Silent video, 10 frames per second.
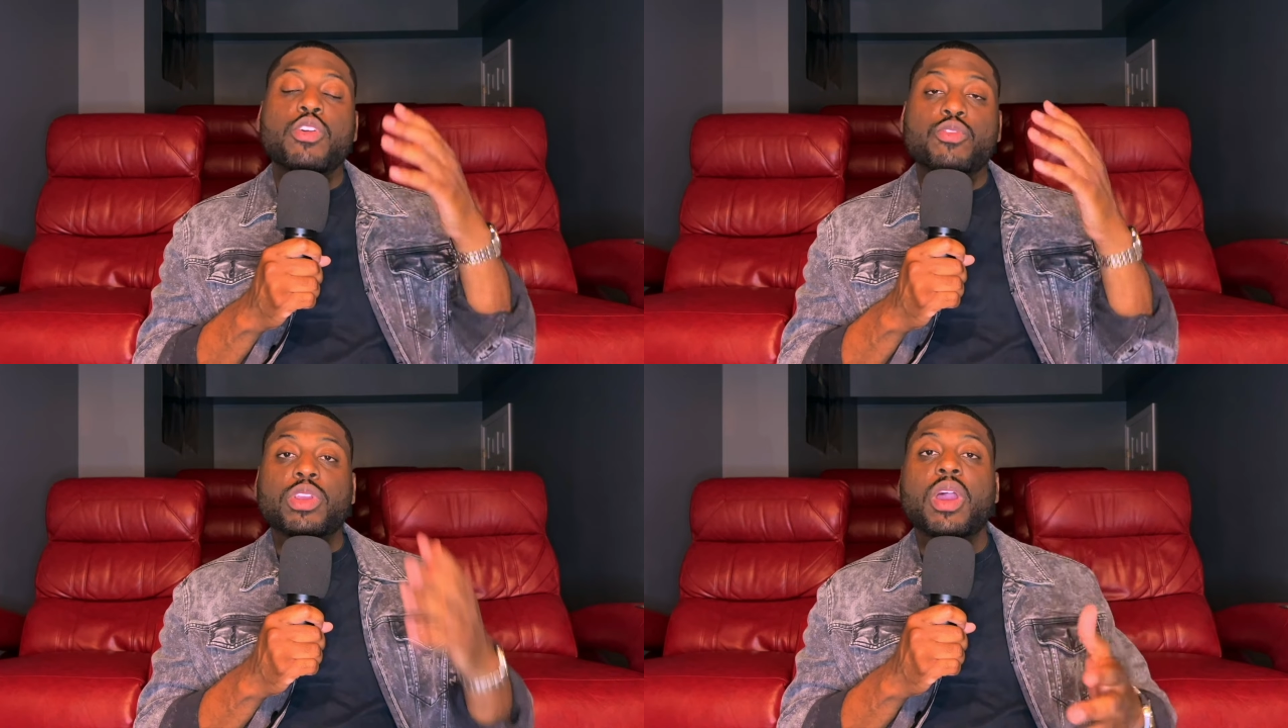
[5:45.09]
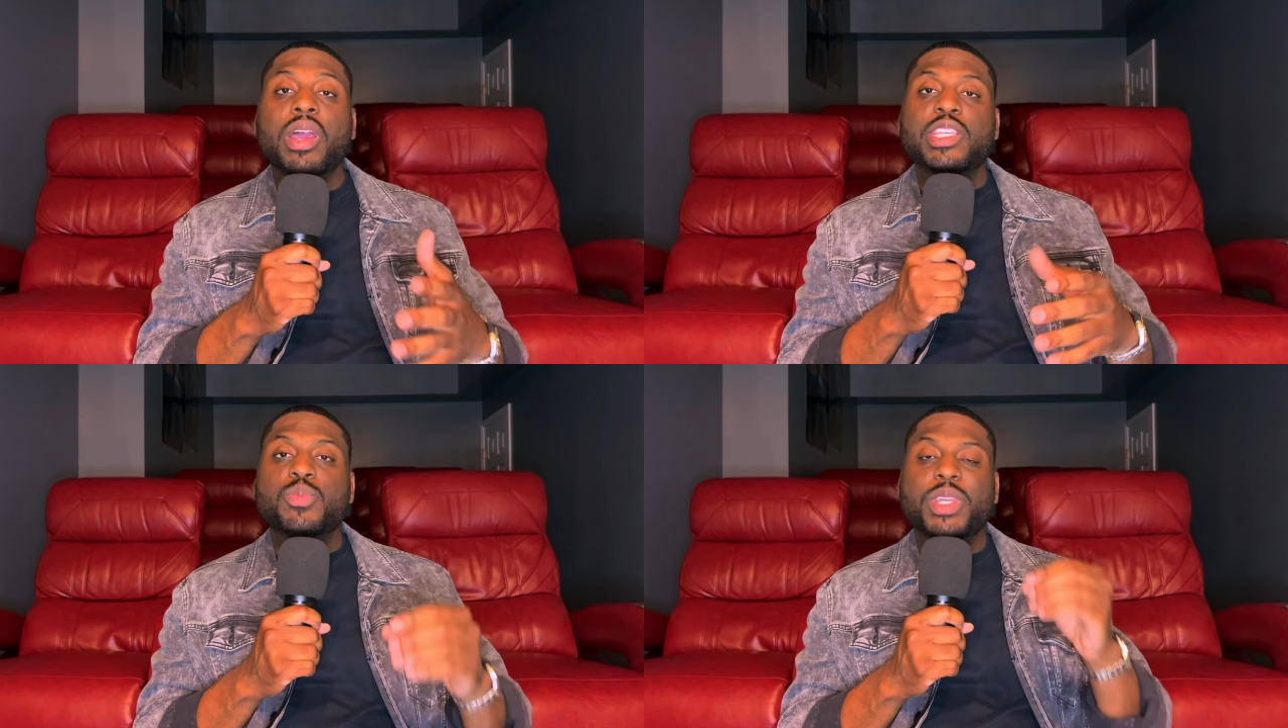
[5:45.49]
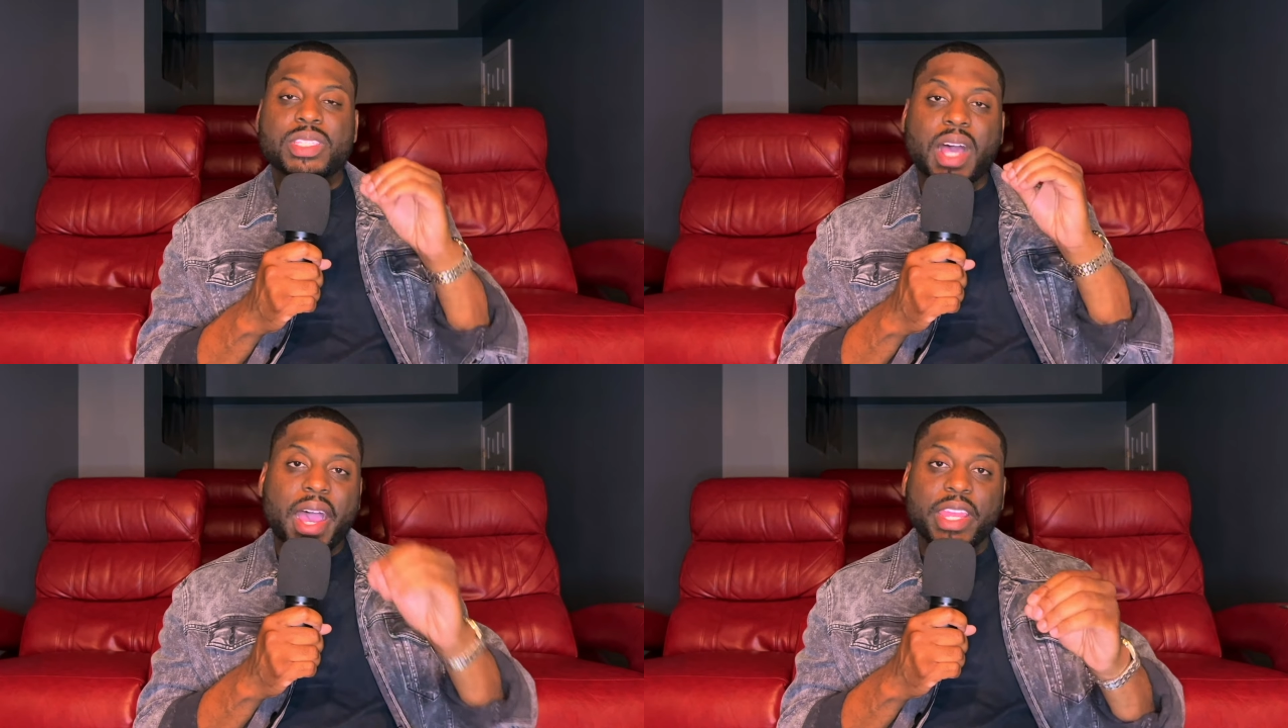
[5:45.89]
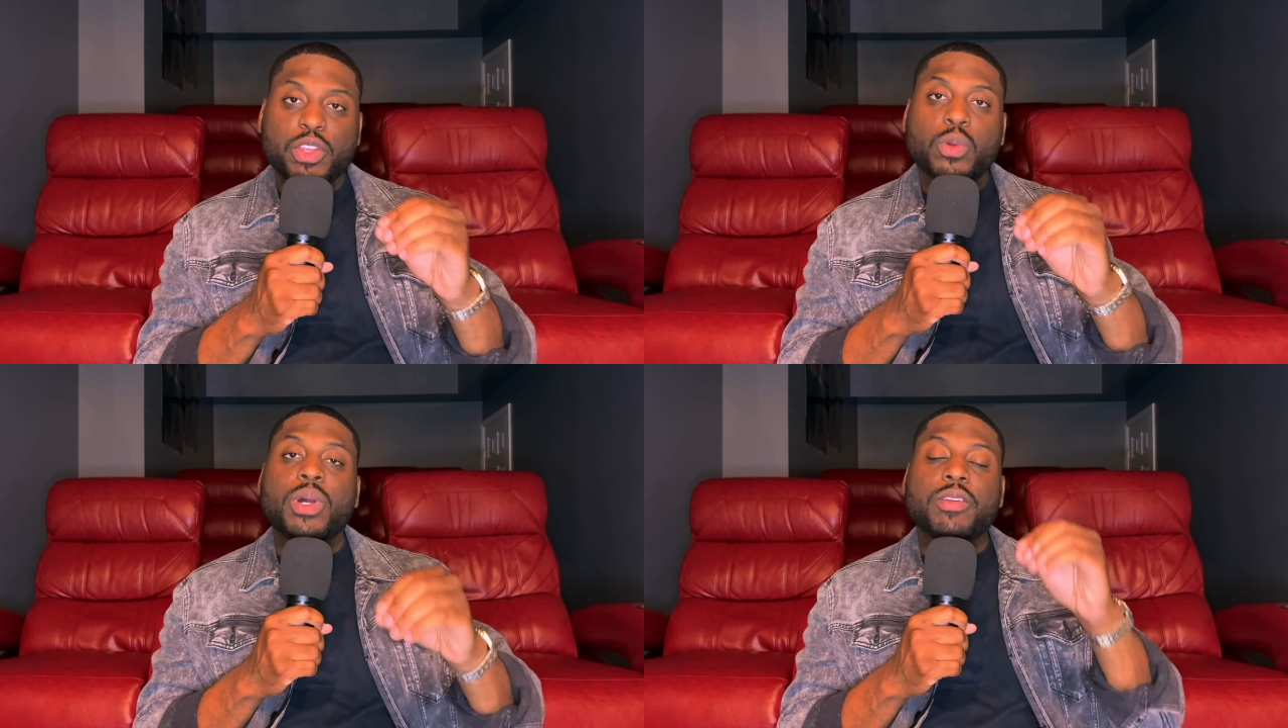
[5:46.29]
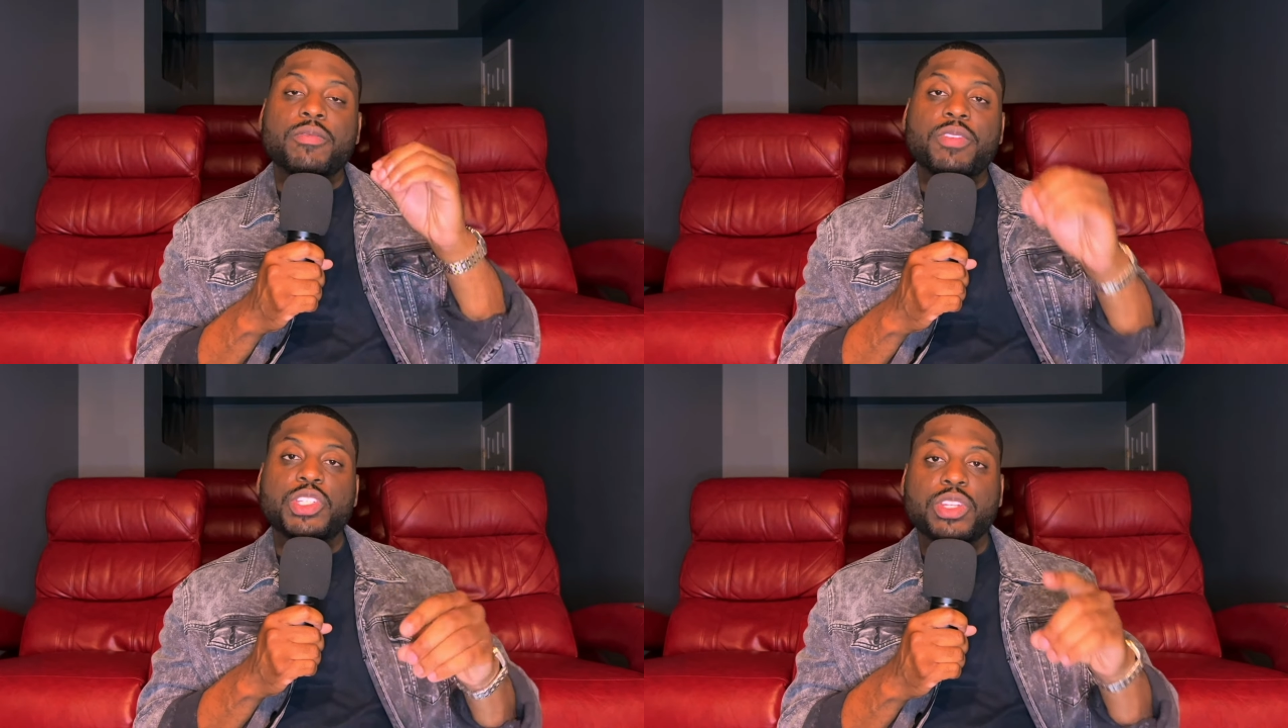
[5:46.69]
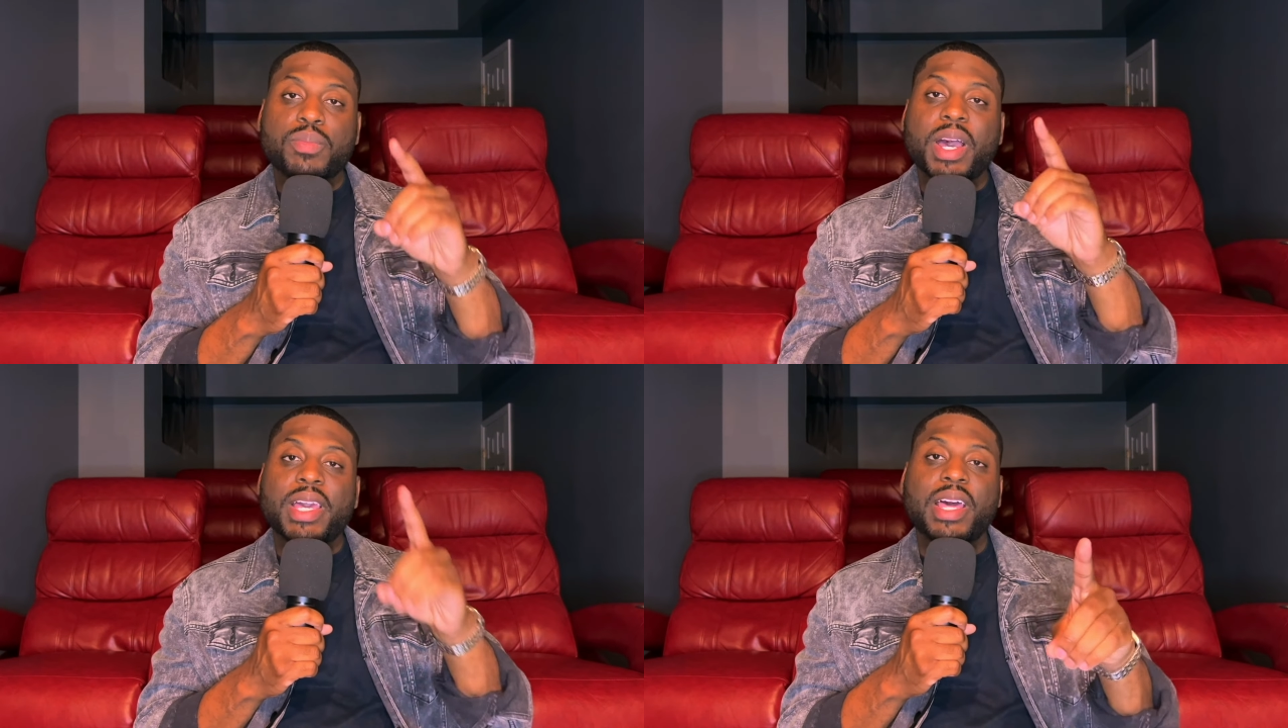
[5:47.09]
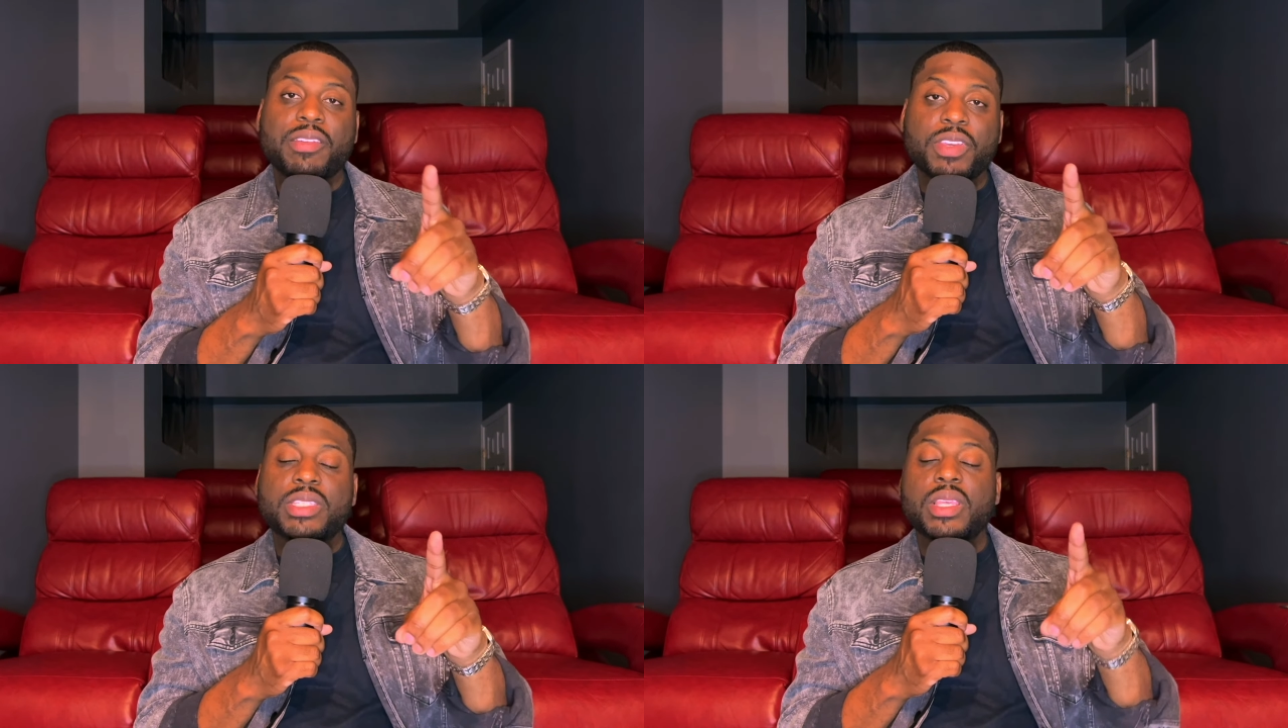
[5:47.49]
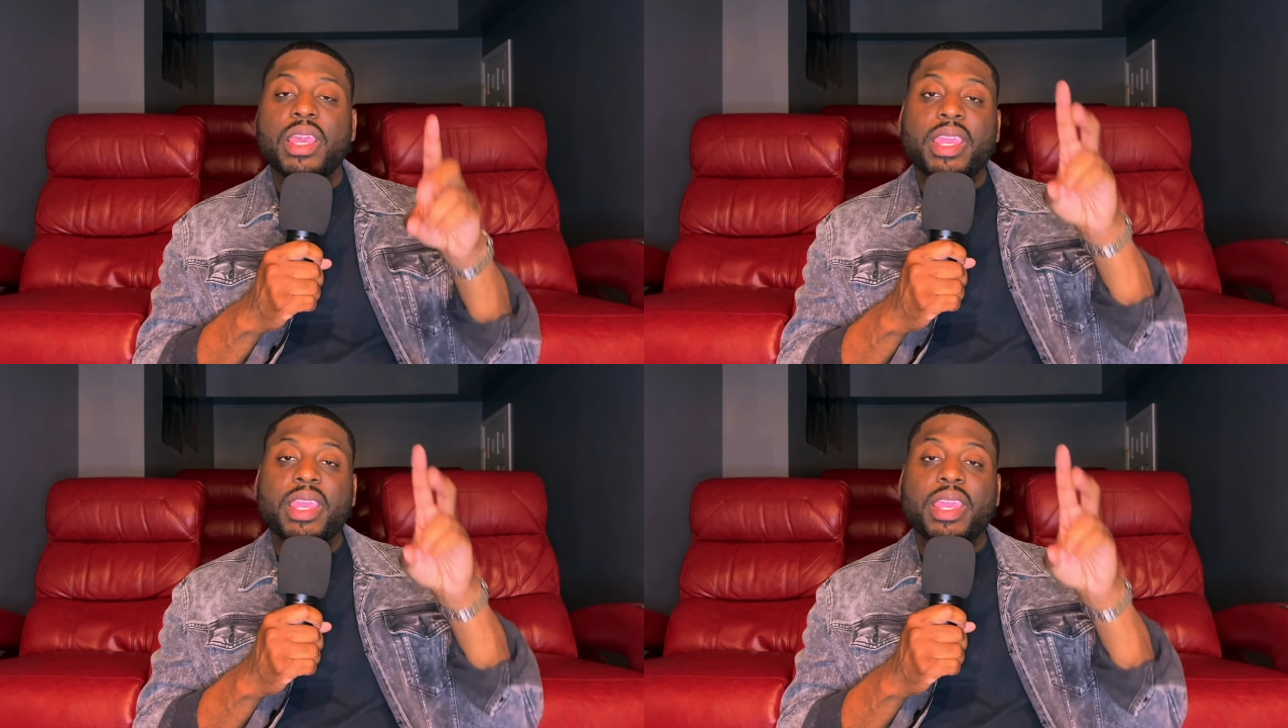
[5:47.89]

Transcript: regardless because I know what the vision of my life is